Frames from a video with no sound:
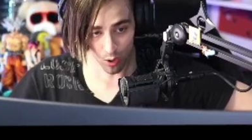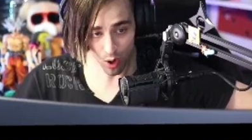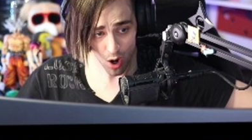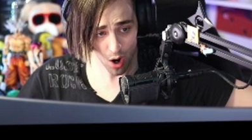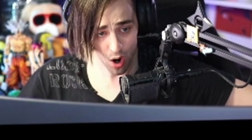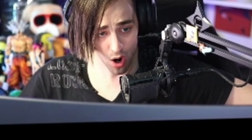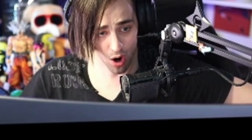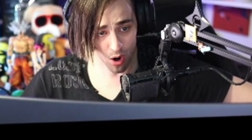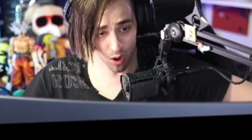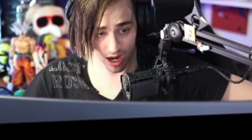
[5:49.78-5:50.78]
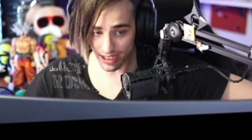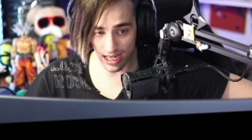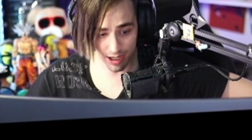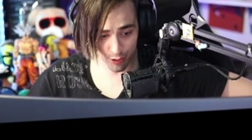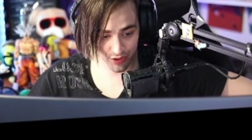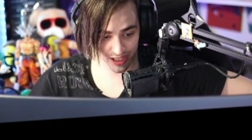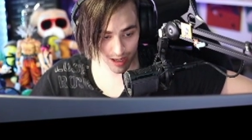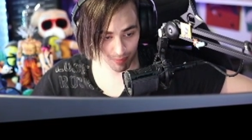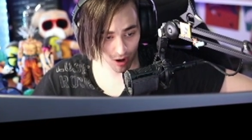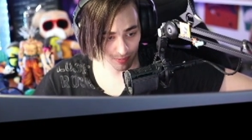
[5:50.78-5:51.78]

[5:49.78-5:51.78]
Woo! I'd let her step on